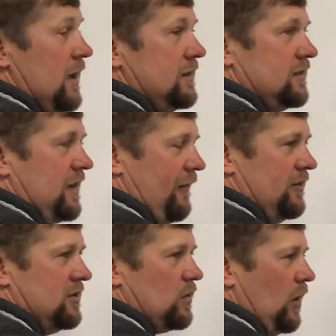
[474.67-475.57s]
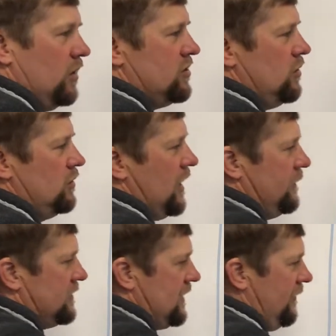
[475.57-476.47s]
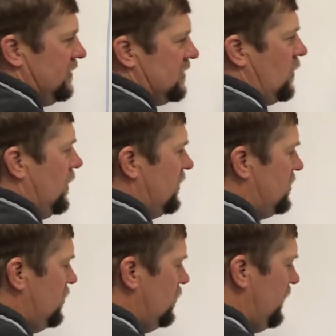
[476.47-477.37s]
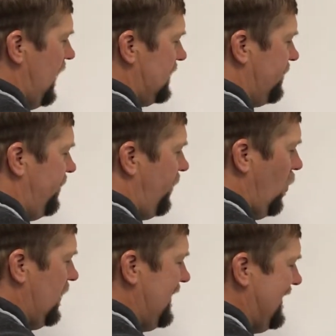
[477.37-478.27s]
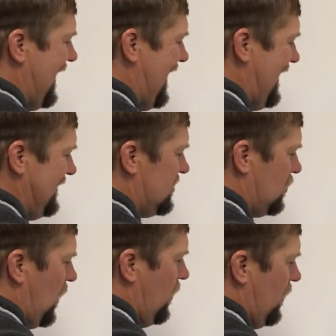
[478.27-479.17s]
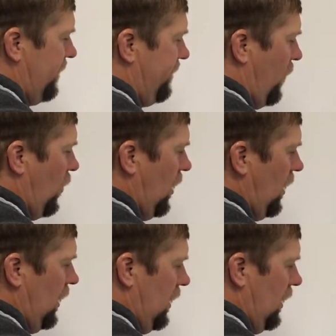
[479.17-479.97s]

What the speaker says: 7 square root of 2 times 7 square root of 2. That's 49 square root of 4,